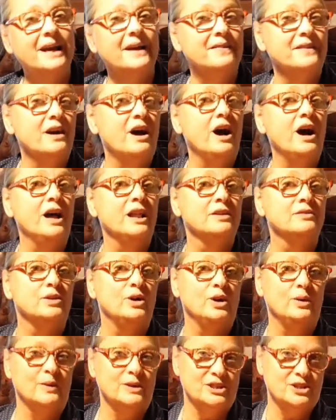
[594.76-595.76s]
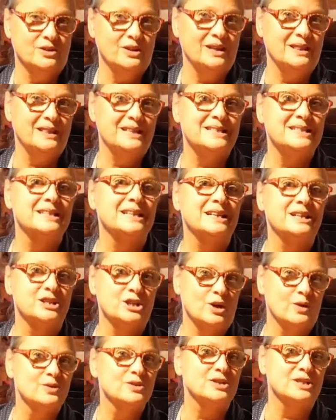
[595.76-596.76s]
on the olive oil once you get this thing
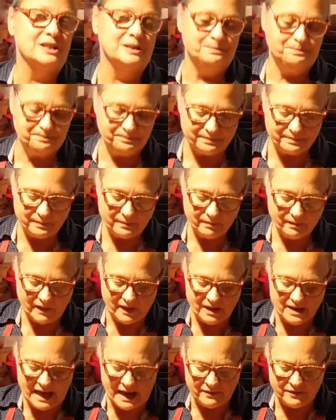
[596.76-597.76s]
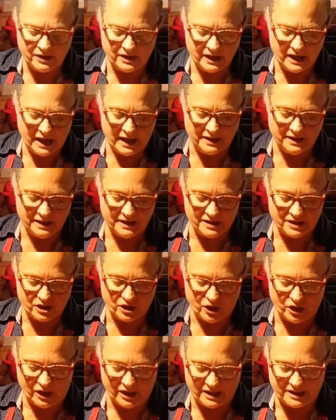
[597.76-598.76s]
toasting. After the onion is
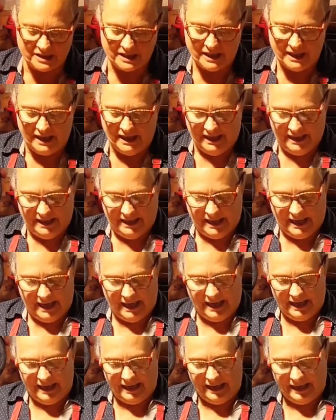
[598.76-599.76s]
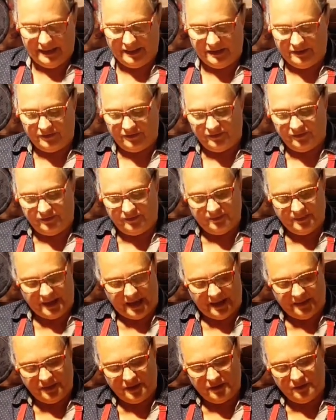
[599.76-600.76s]
cooked and
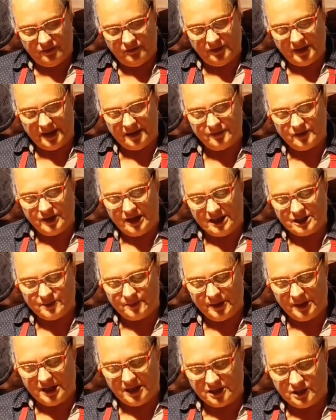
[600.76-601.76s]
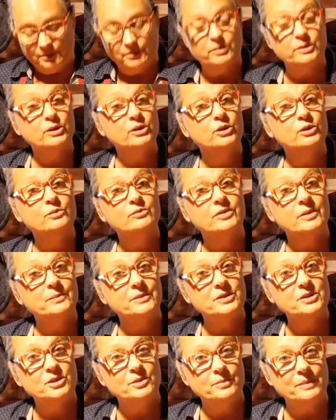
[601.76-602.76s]
the flavor has begun to bloom from the
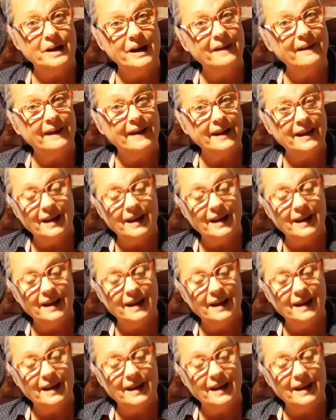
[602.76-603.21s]
turmeric,